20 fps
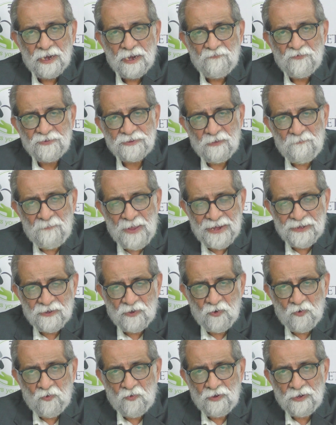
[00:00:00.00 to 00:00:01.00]
with a bank
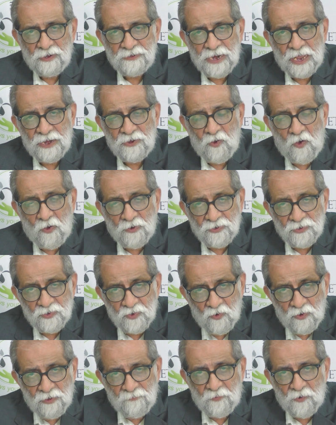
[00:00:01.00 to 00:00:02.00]
loan done on
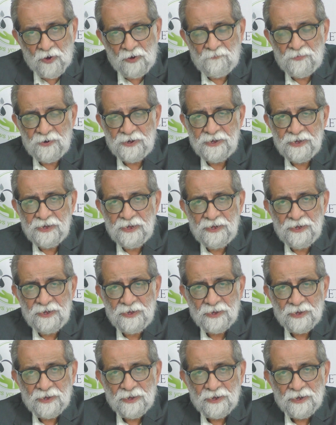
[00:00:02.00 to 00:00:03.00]
your
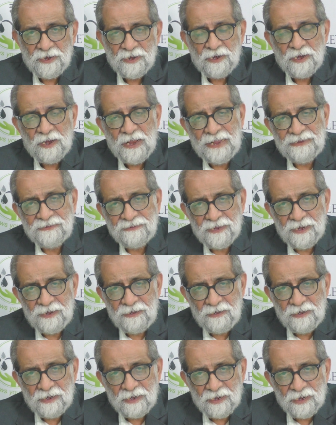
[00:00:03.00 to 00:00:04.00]
property, and
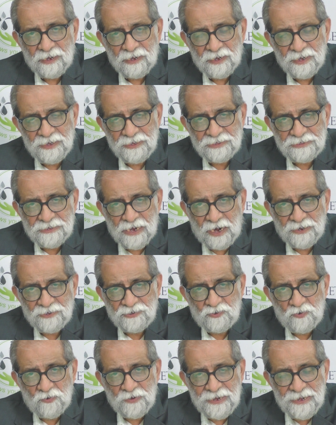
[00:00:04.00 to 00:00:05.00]
then he starts
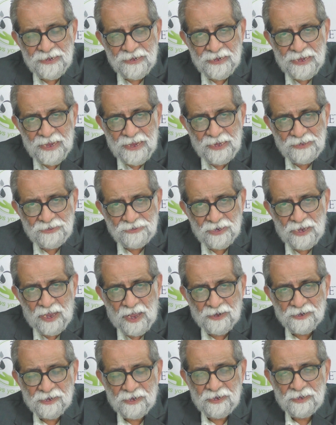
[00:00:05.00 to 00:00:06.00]
to engage an
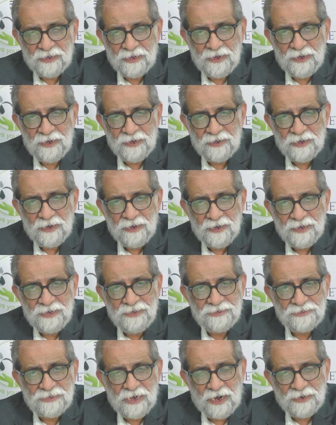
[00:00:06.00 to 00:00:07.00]
architect, he
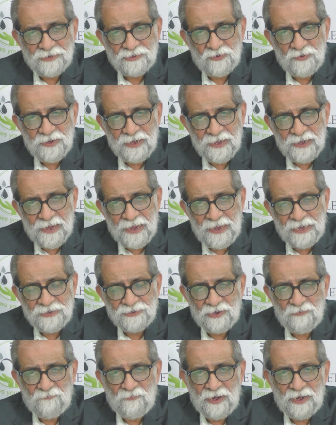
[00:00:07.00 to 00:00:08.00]
starts to
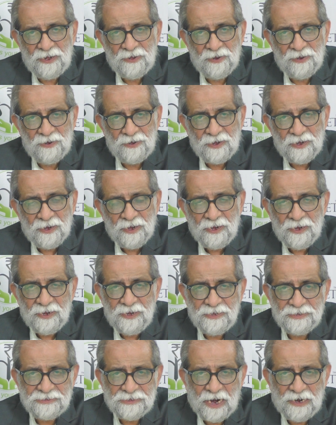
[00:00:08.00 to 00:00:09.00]
engage a builder,
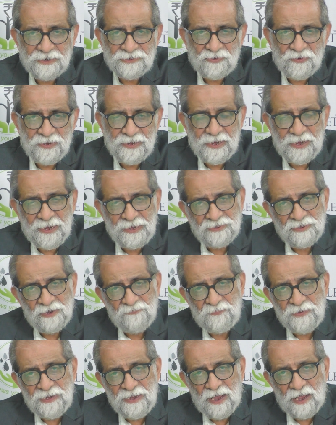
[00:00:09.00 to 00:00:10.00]
he starts to engage a
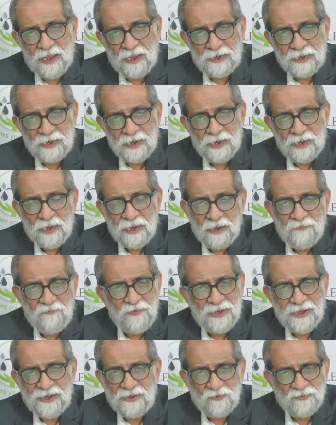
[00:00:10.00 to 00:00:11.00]
PR.
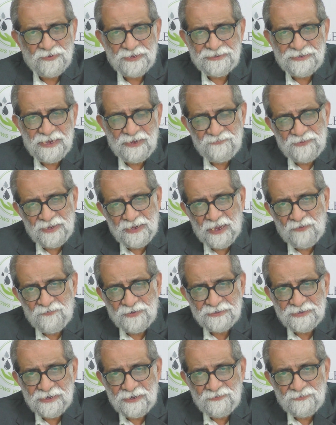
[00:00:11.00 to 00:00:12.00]
We can do the same thing
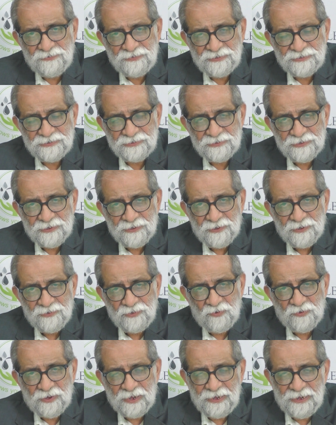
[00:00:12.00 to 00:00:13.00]
ourselves.
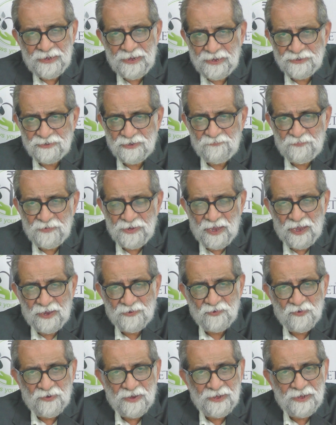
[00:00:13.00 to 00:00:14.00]
You can engage a
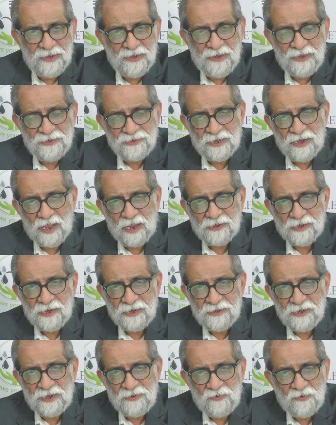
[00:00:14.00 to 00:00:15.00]
PR, you can engage an
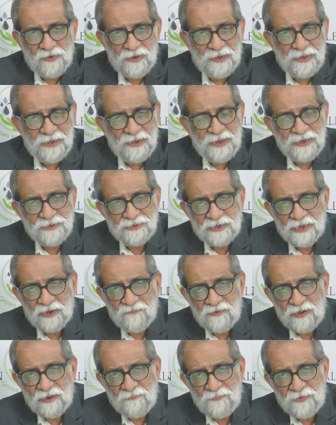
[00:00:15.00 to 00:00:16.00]
architect, you can engage a
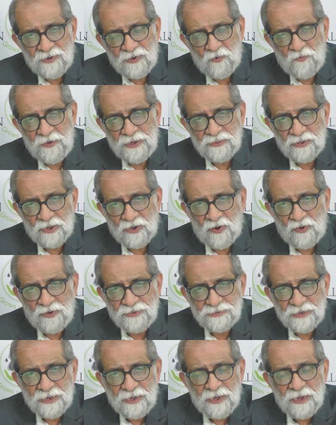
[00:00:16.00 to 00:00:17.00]
developer knowing the
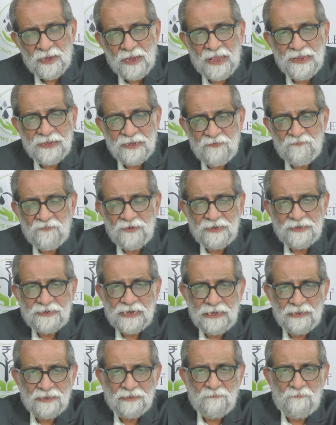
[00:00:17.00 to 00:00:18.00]
cost, and even
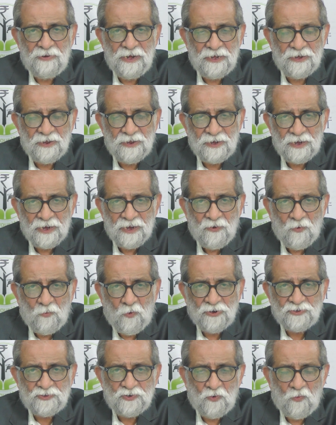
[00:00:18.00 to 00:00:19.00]
tell the builder
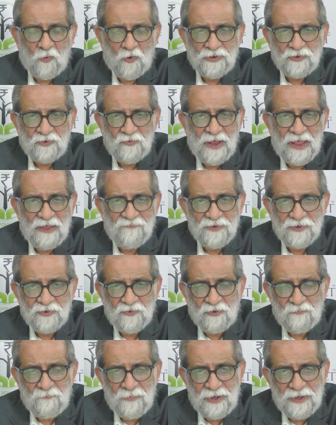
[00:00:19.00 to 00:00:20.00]
what you want to have in
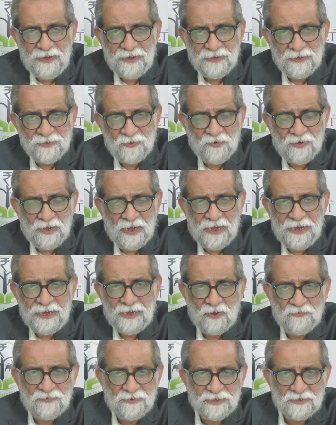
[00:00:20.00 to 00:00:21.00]
your building. You can lay
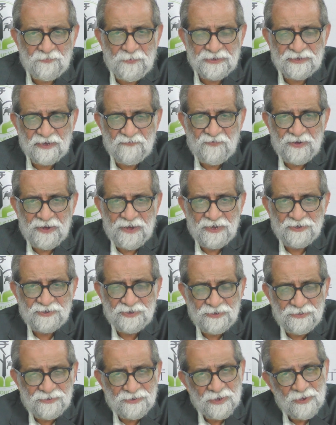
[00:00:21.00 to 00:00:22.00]
down the
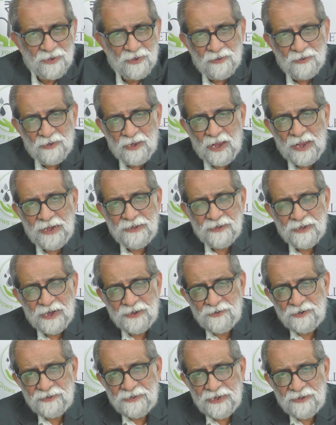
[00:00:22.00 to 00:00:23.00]
specifications and
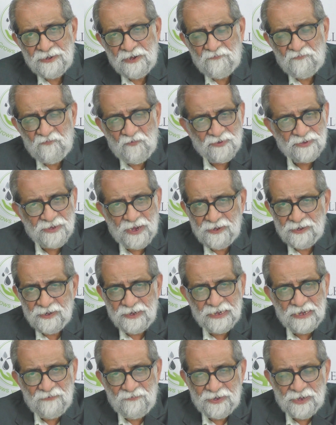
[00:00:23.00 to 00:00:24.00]
get a tender for that
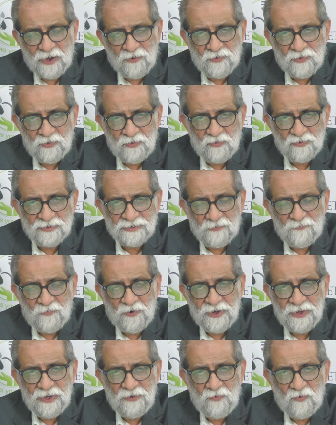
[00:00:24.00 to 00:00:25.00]
and give it out to
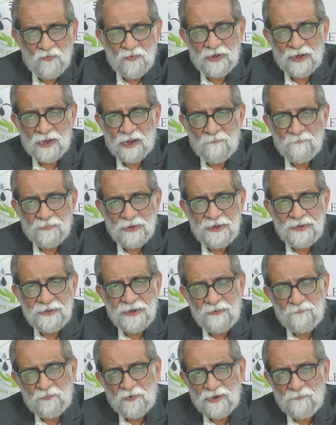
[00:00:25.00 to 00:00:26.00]
somebody who will complete
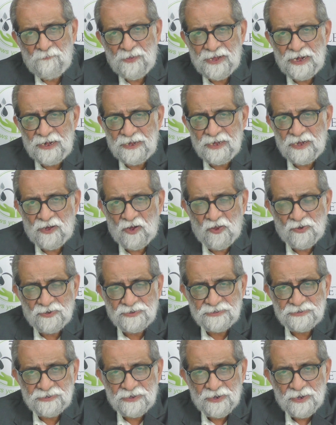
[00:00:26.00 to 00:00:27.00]
and put a penalty
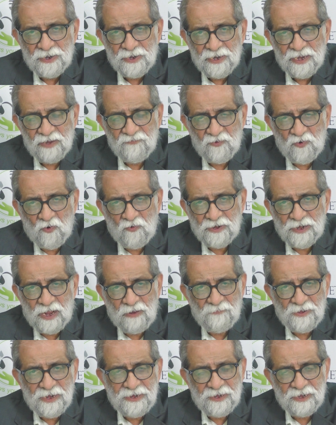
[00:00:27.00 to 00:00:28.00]
clause. If you don't
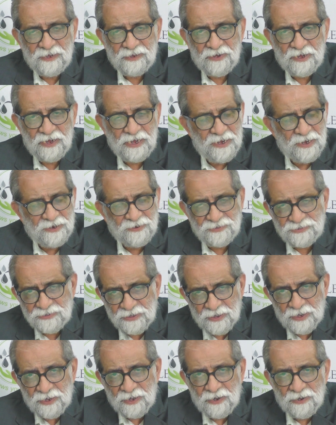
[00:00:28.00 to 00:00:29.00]
complete in 3 years,
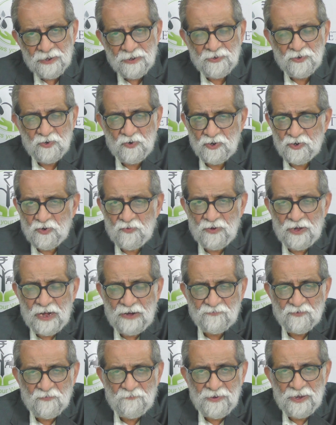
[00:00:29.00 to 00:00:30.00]
you will
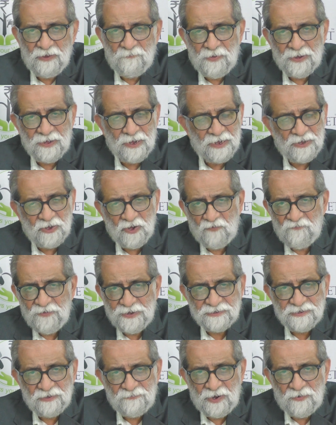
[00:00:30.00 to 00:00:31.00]
have to pay a penalty of
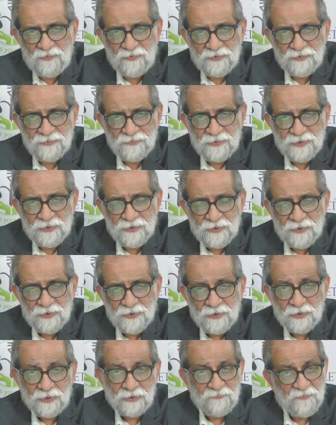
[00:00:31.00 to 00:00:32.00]
X amount.
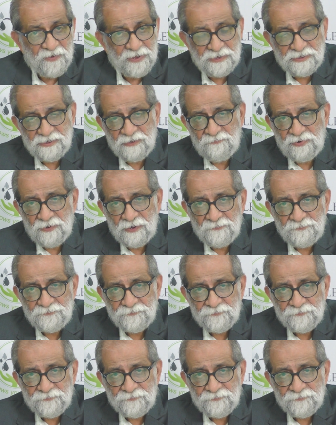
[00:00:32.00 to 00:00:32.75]
Very simple.